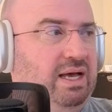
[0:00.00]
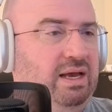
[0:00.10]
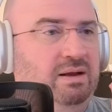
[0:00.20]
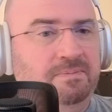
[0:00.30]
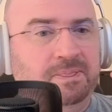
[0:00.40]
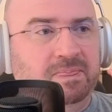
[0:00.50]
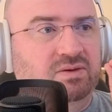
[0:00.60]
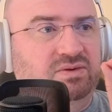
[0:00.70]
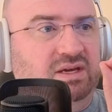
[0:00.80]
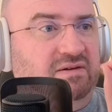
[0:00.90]
at
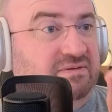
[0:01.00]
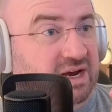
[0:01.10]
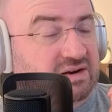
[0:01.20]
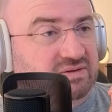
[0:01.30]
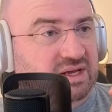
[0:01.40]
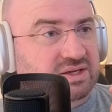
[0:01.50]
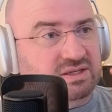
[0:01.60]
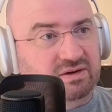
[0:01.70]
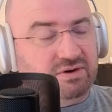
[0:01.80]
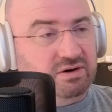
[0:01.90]
the effectiveness
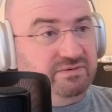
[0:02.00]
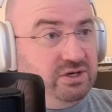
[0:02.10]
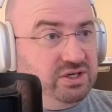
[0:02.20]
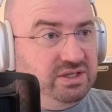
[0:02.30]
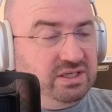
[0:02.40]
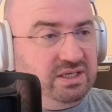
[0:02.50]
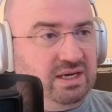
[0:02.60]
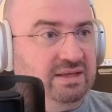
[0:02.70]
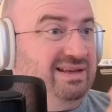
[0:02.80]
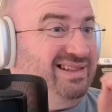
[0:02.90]
of our efficiency and the